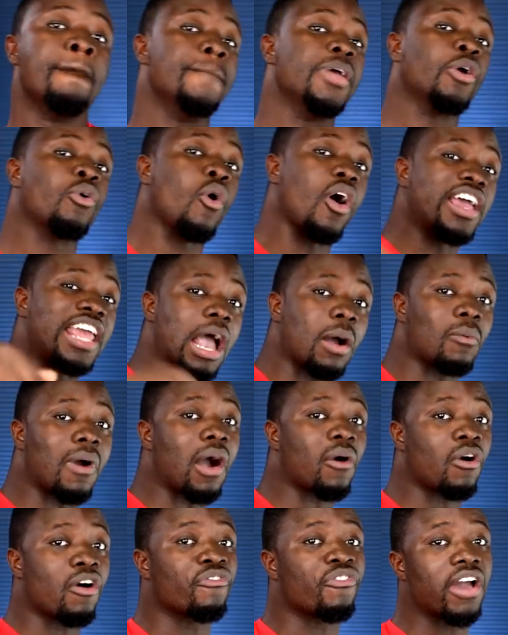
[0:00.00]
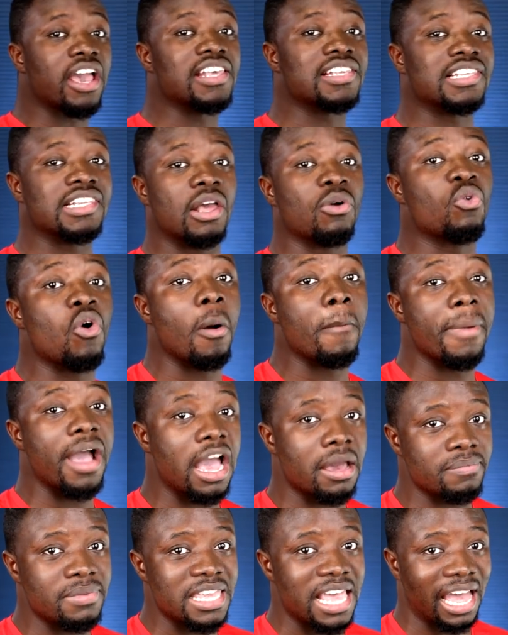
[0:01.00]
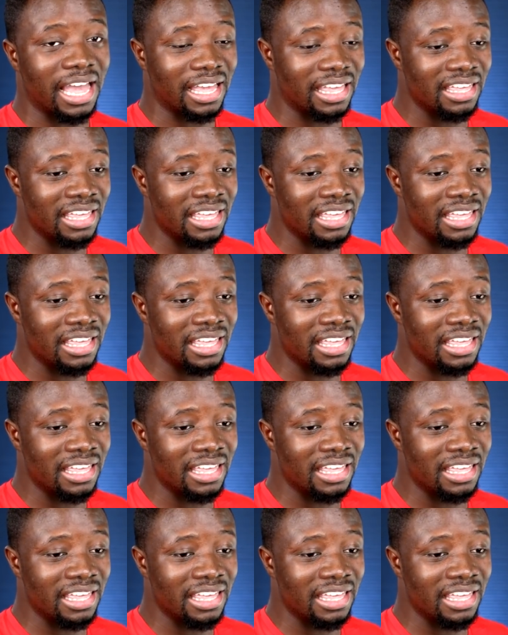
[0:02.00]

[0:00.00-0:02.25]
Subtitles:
Because you're quack of East Legon, baby.